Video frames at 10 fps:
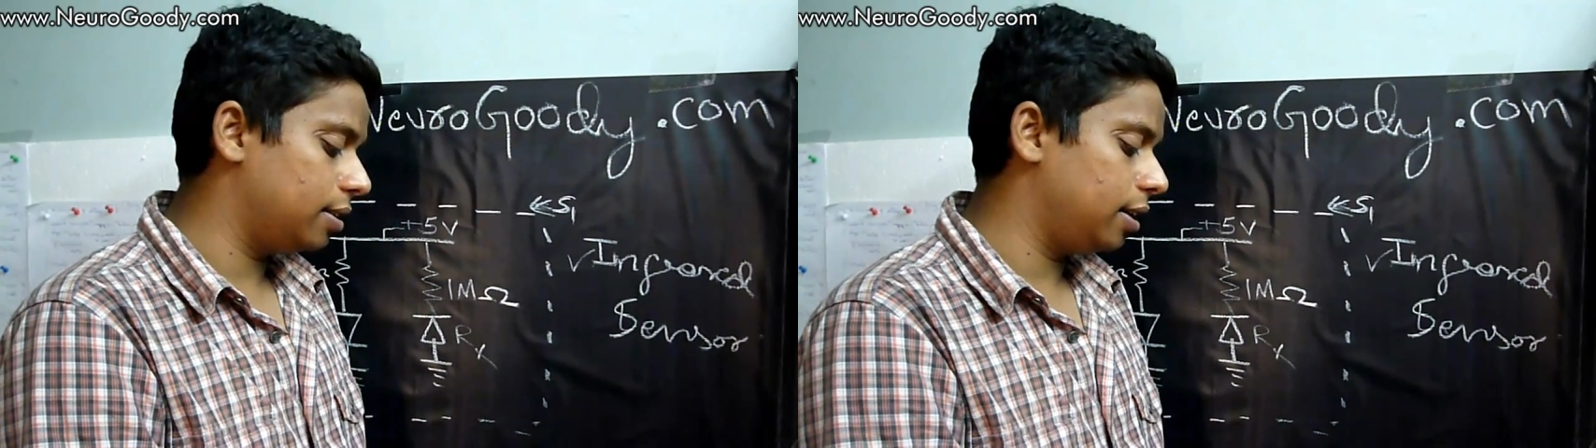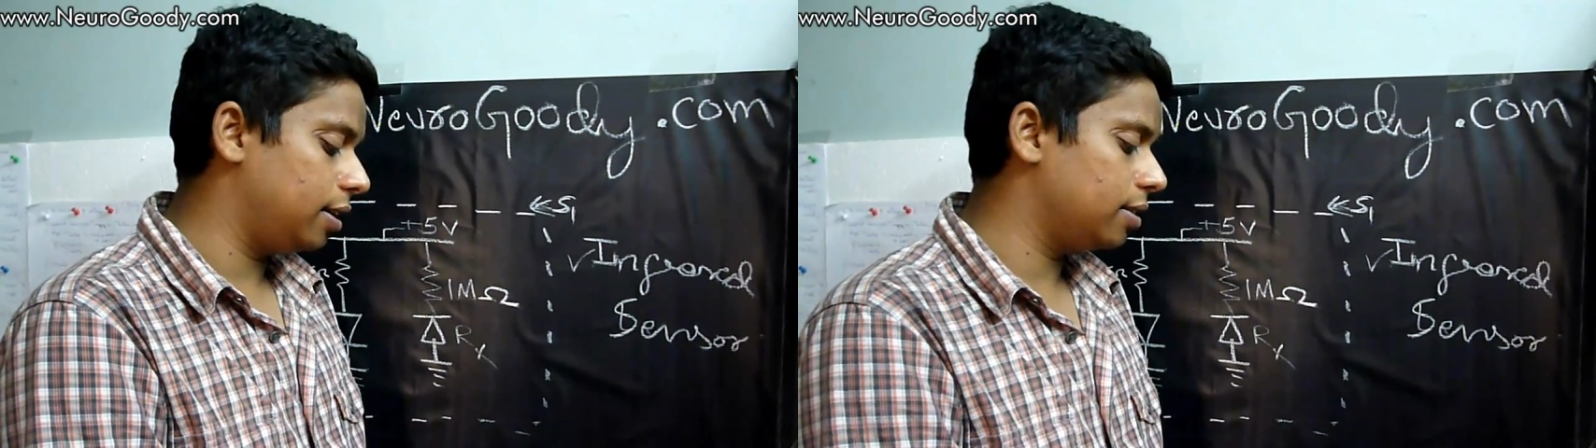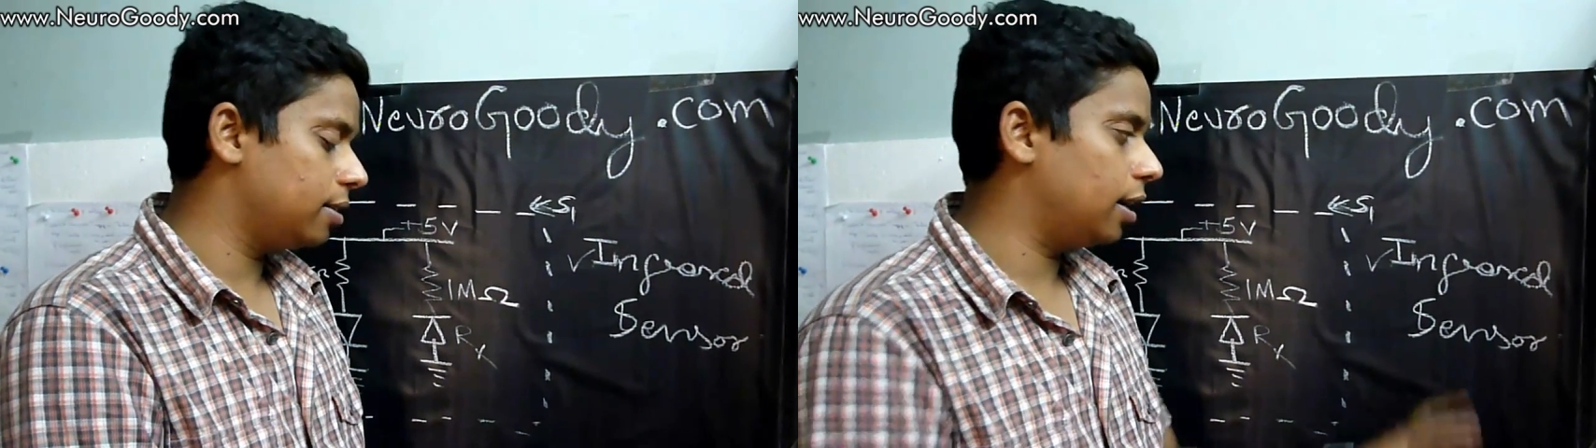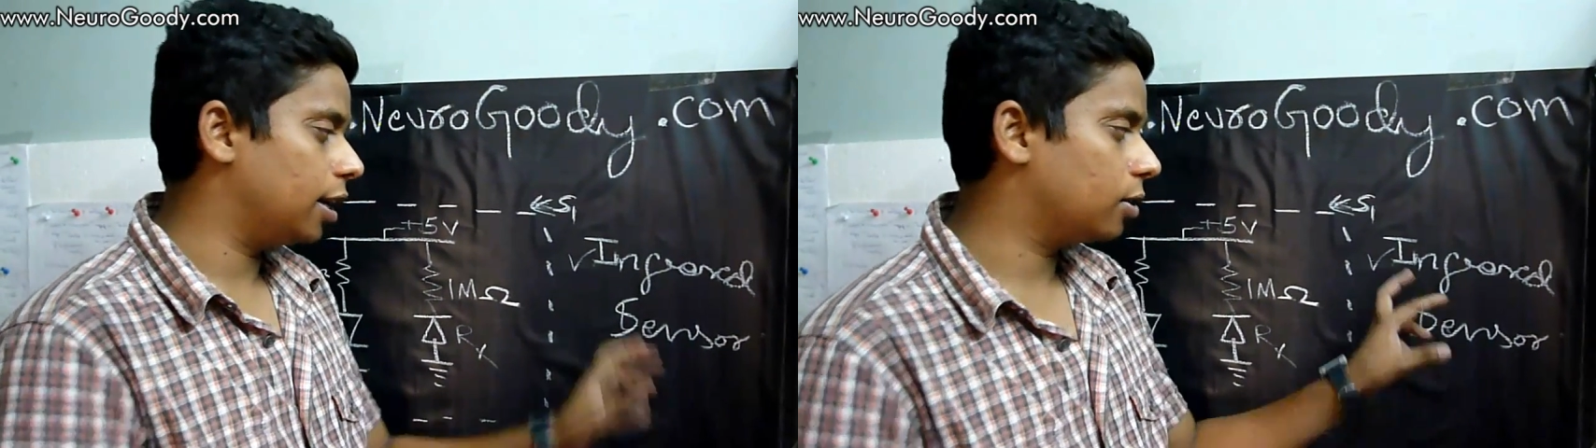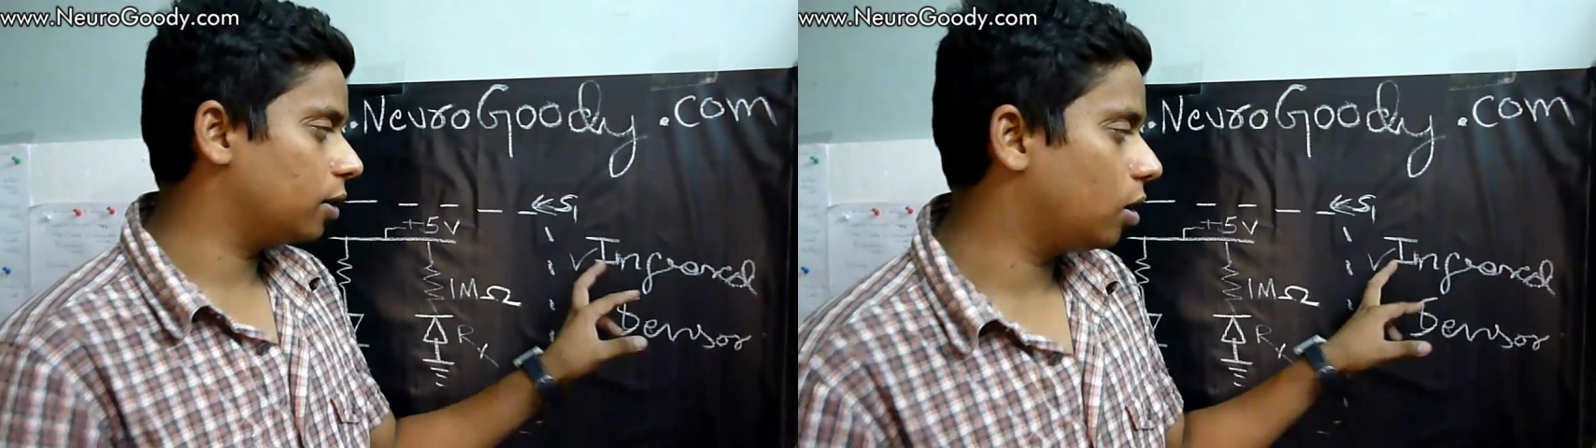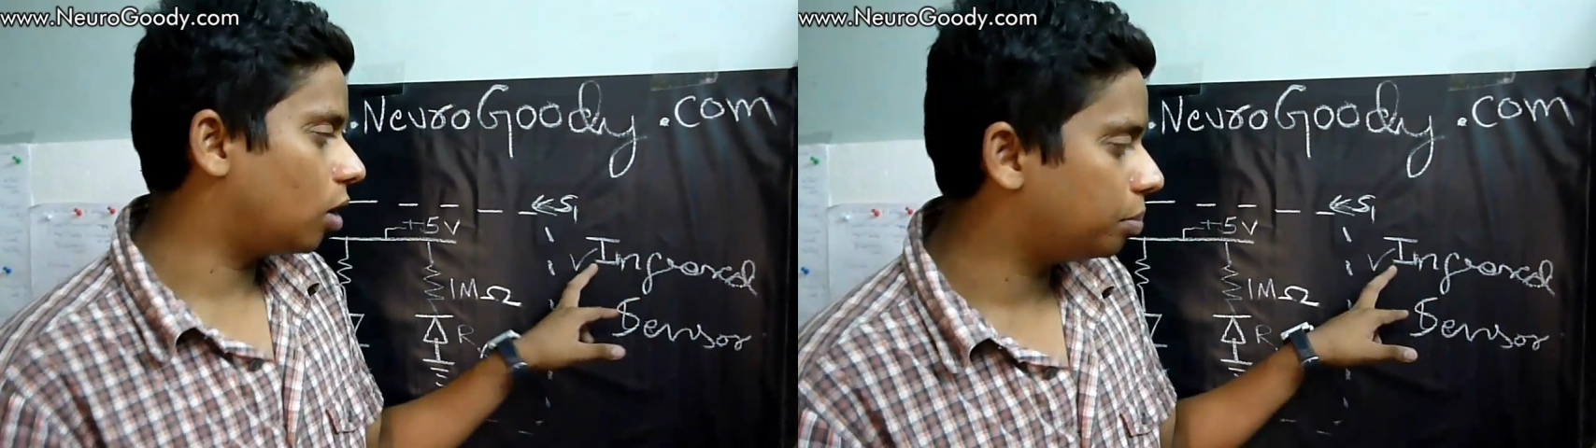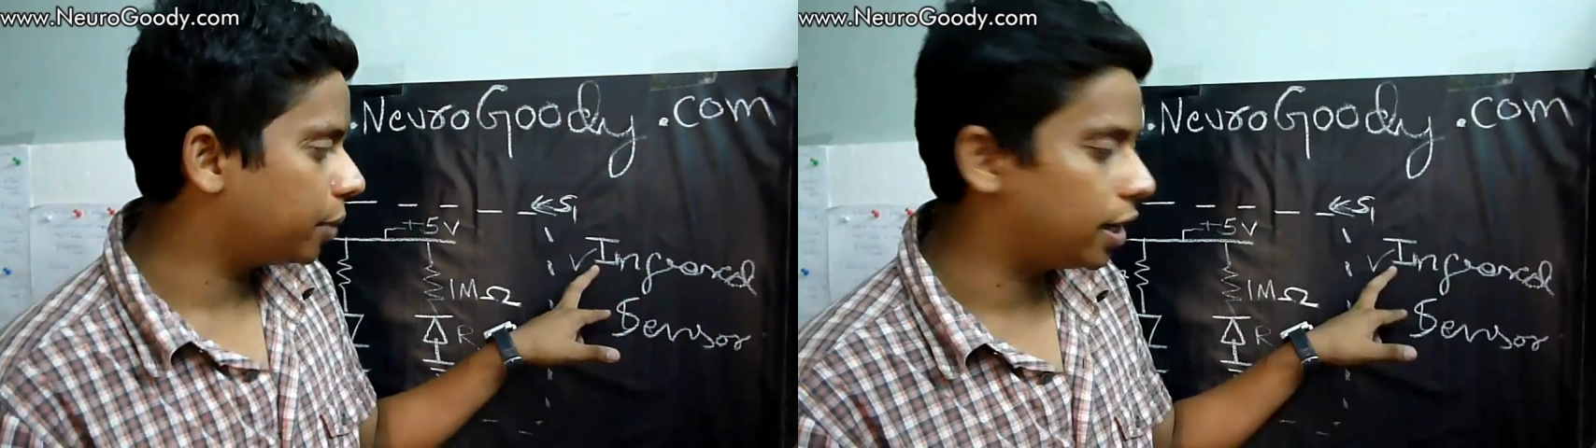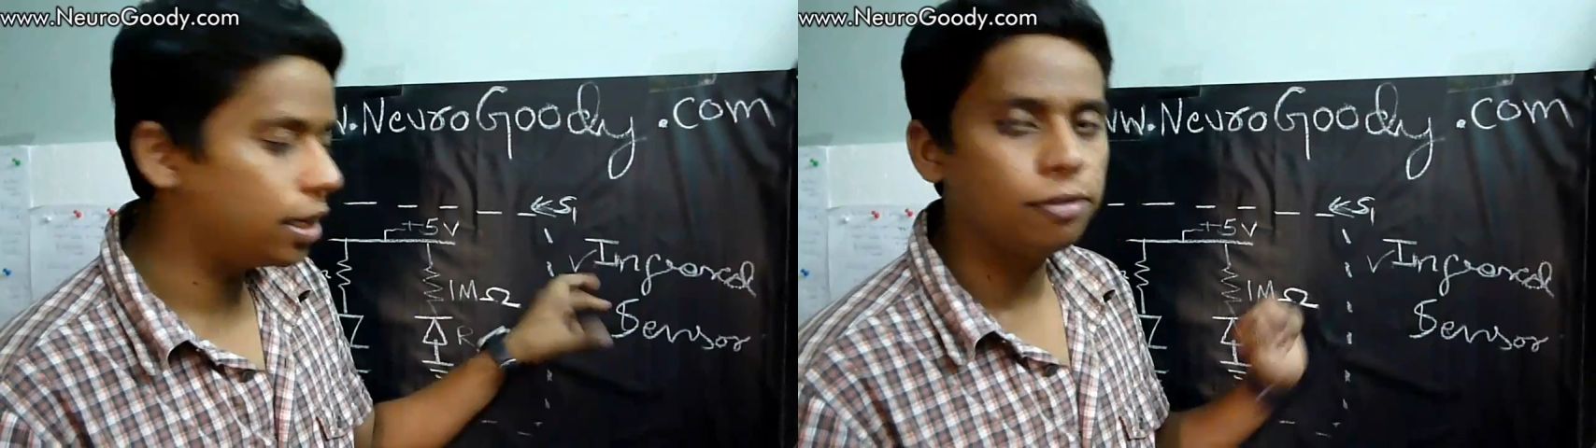It is the electronic
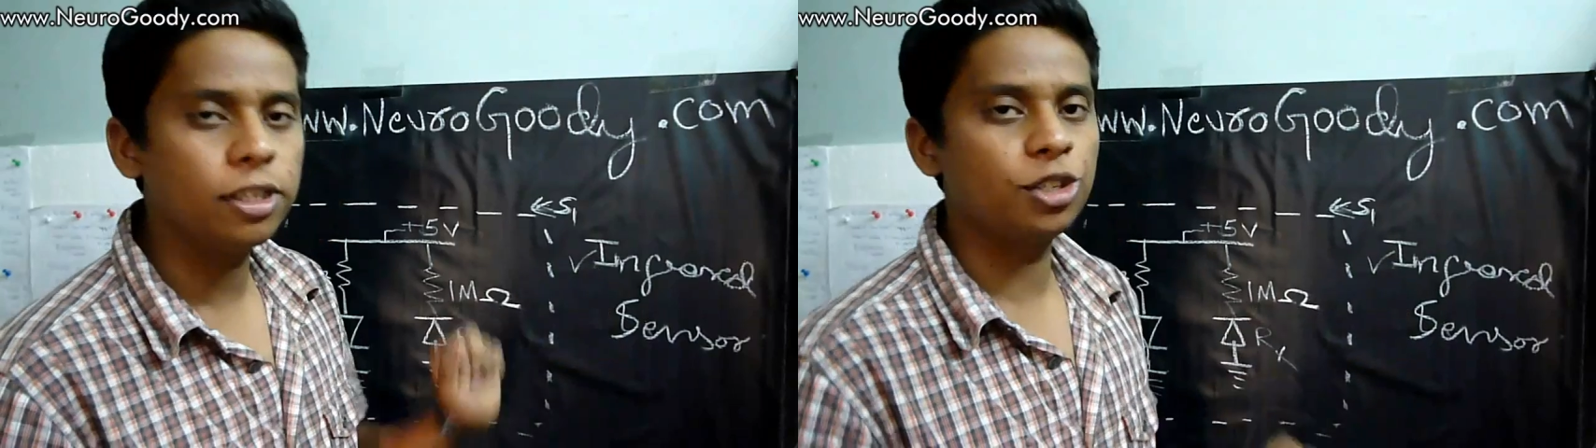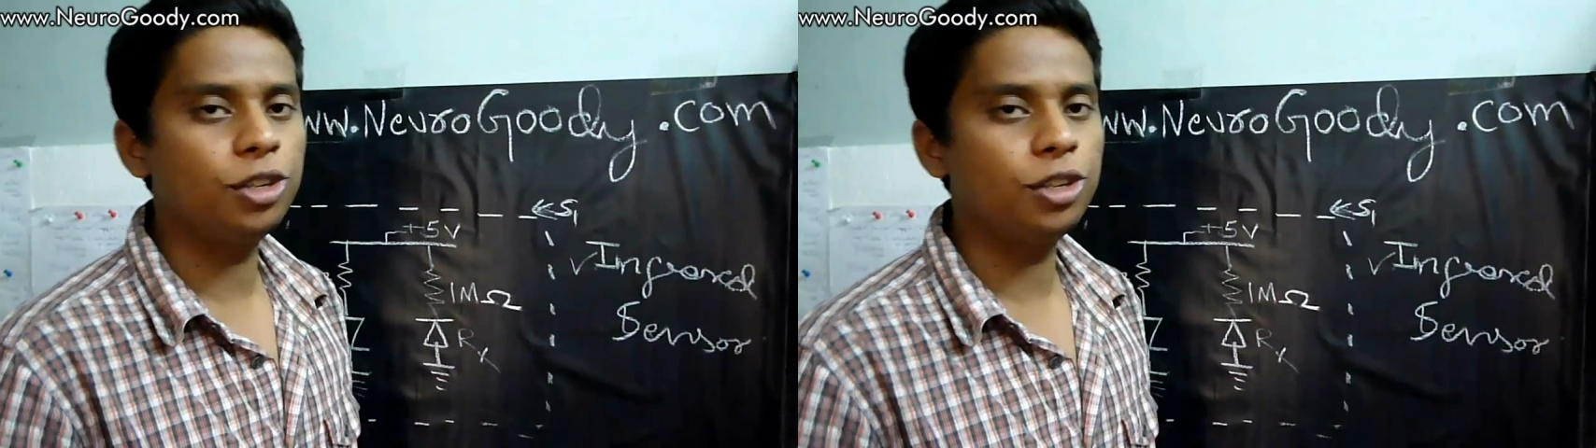component which